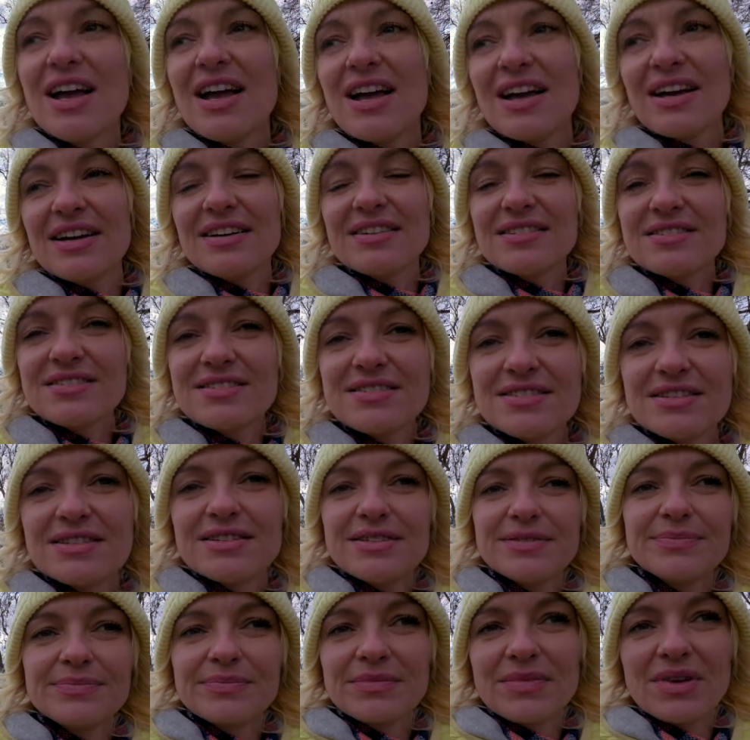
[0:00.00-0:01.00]
It is
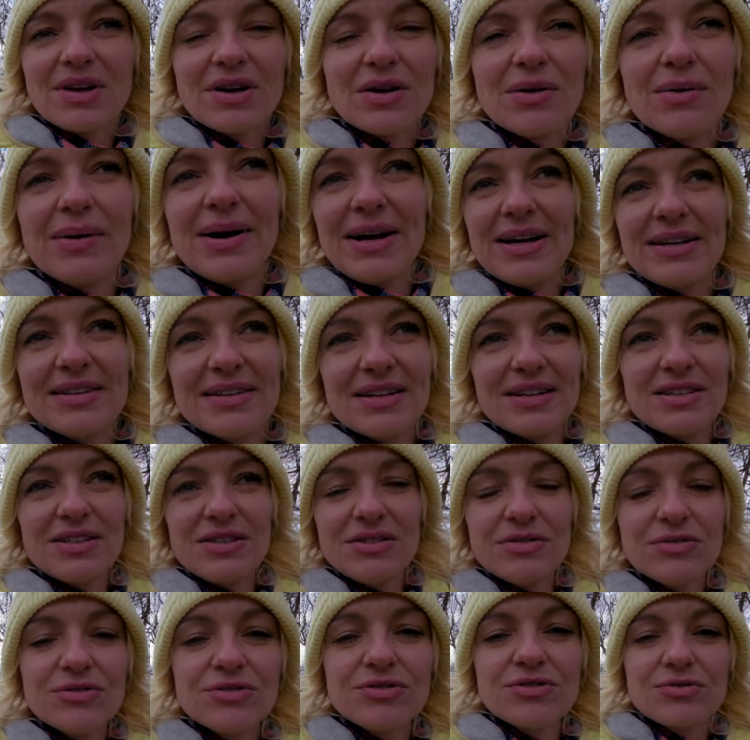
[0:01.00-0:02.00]
um, quite
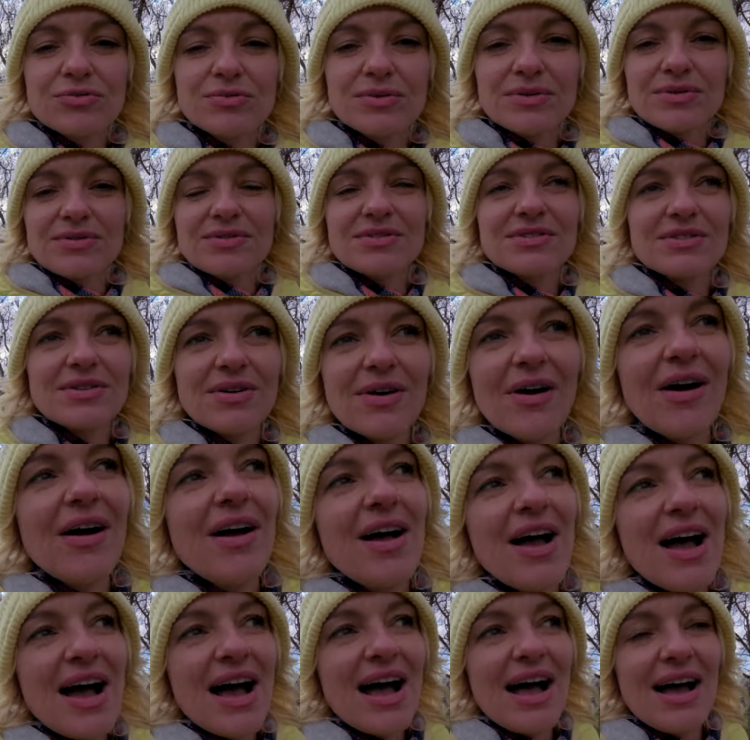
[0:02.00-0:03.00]
unusual, so
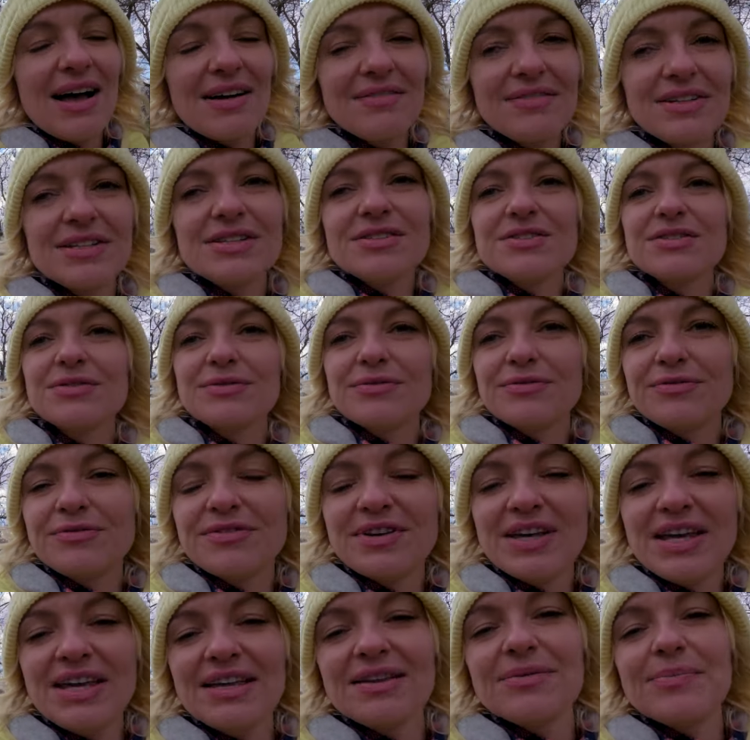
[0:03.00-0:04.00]
having to
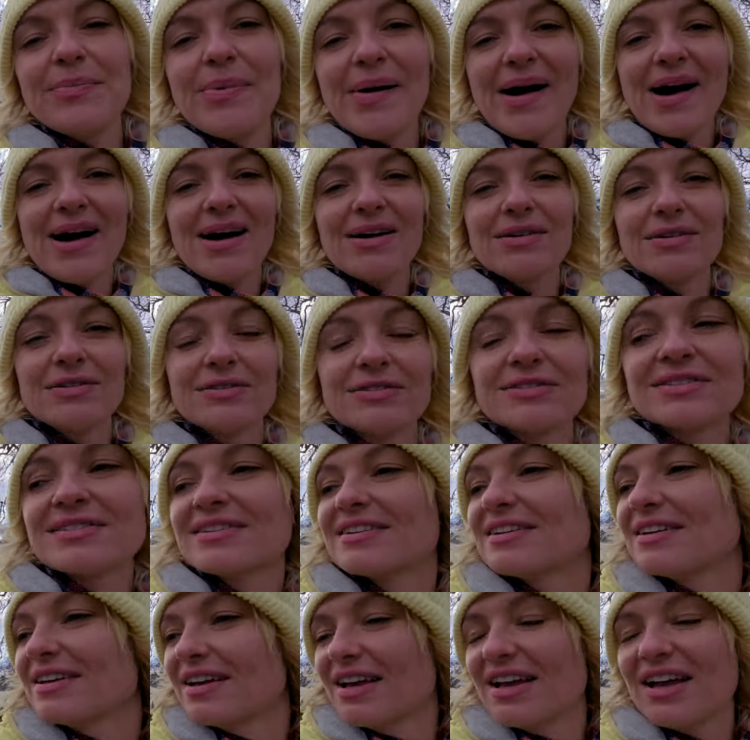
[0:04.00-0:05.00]
feed parrot,
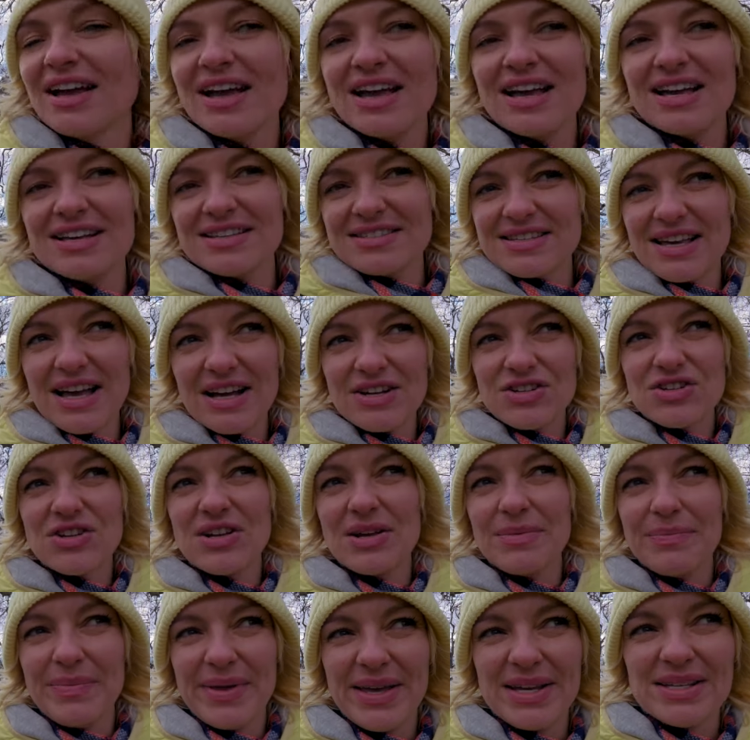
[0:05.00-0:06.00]
it actually
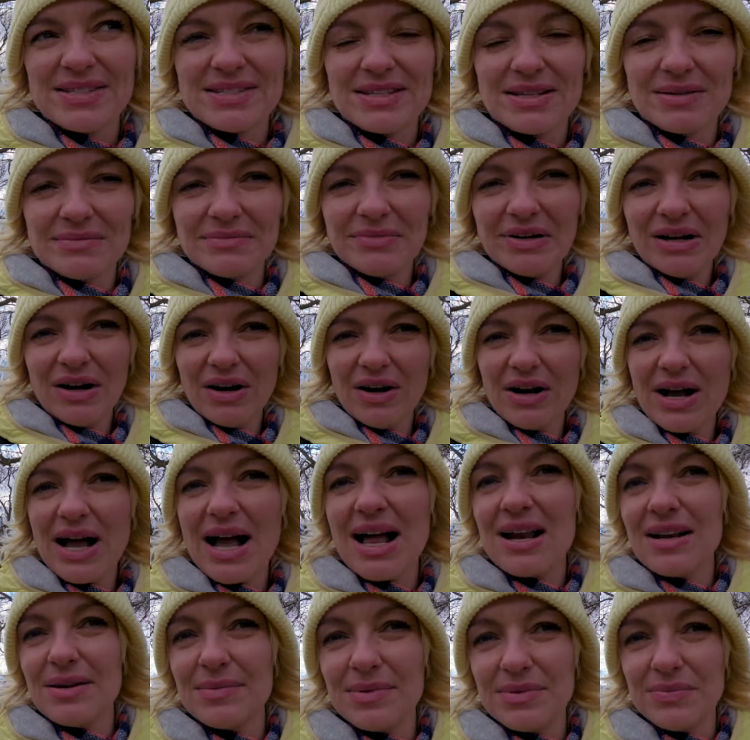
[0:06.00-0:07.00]
makes them a
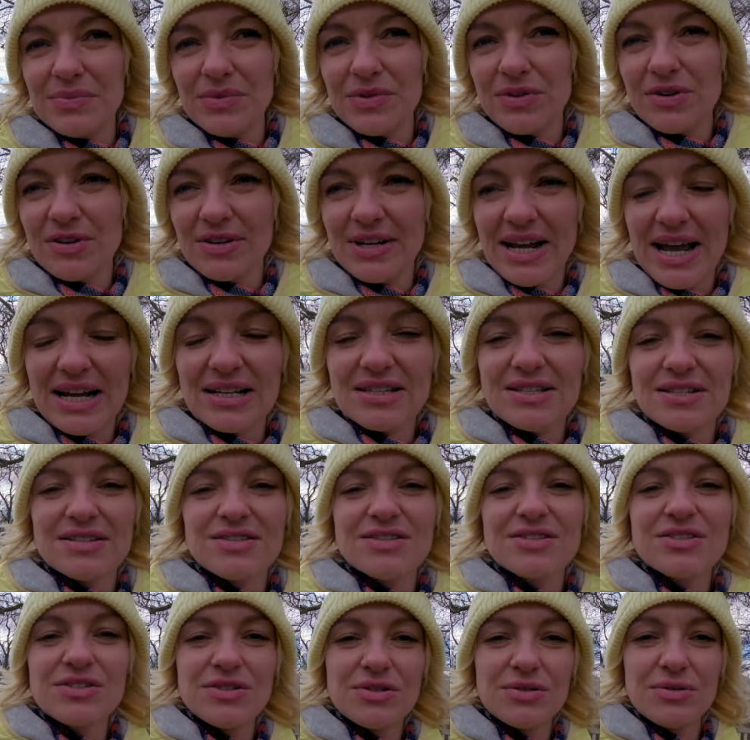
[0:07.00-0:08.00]
little bit more connected
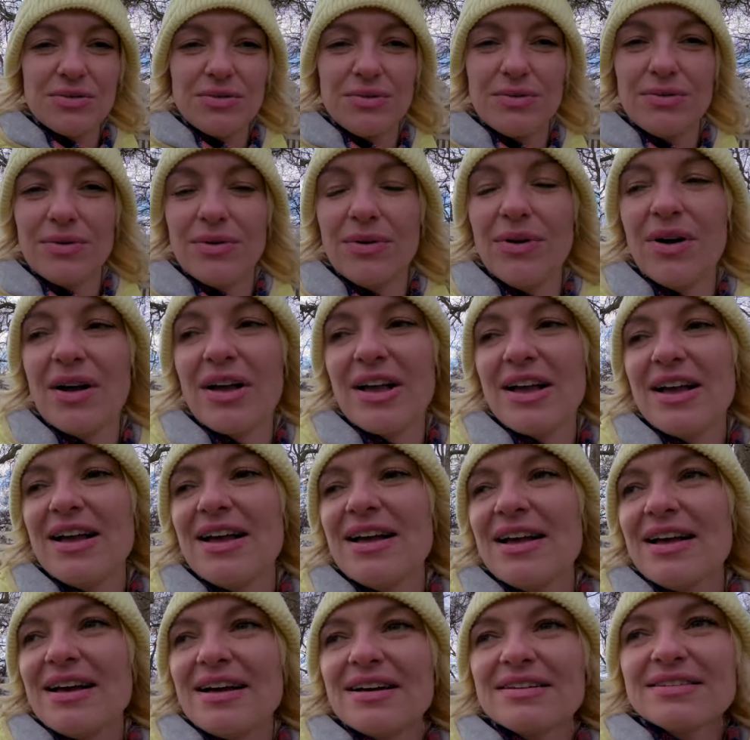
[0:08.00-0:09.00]
to
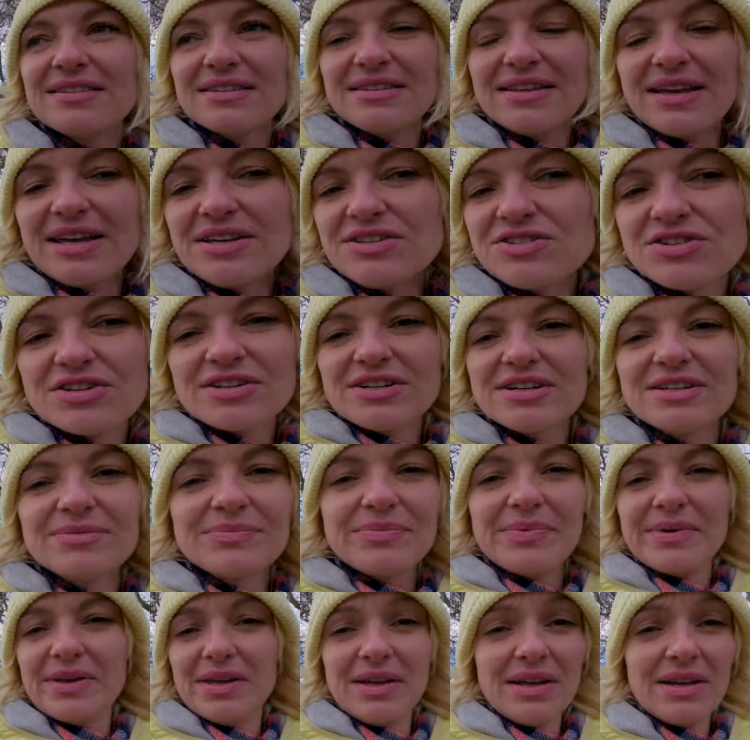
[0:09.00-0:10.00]
the nature and
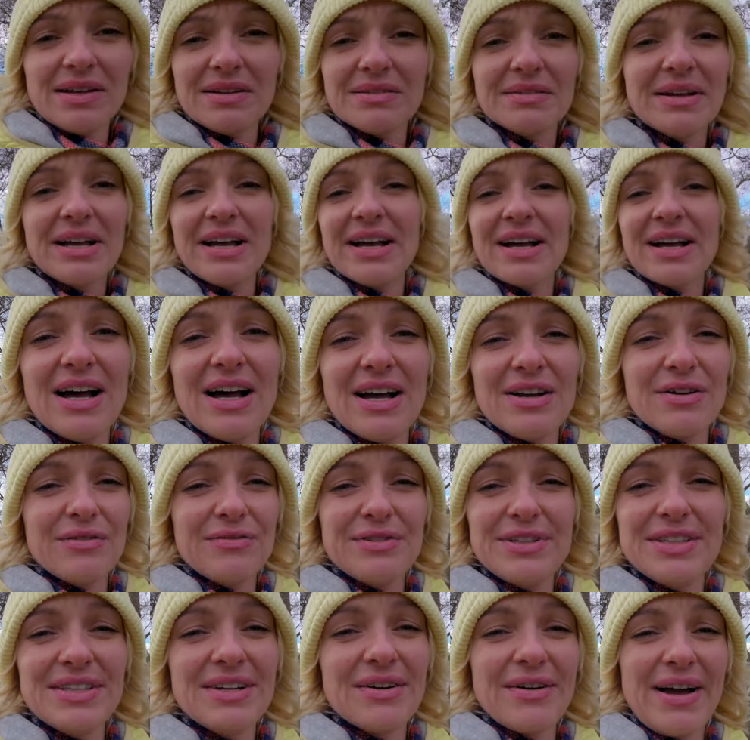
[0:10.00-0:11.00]
being kind of
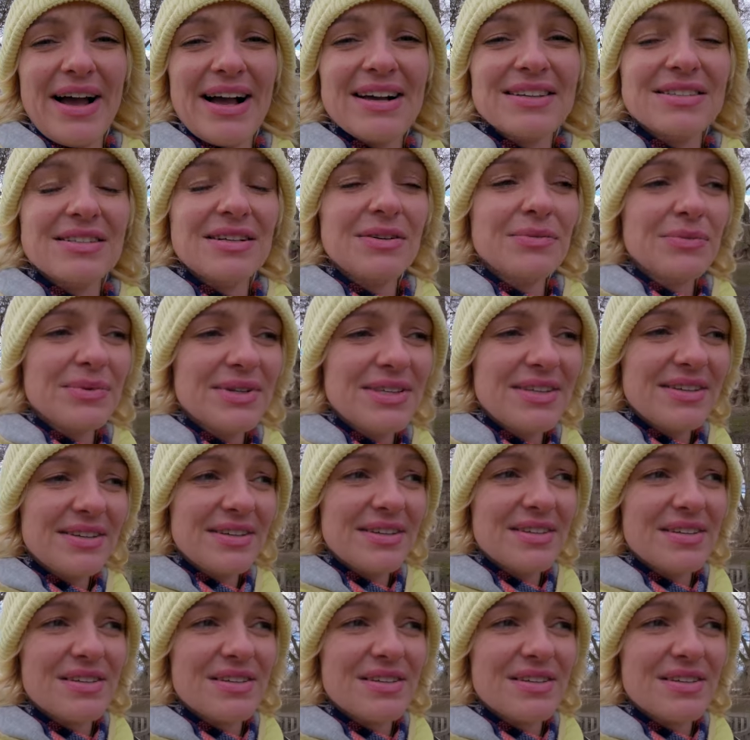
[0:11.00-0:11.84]
interacting with it.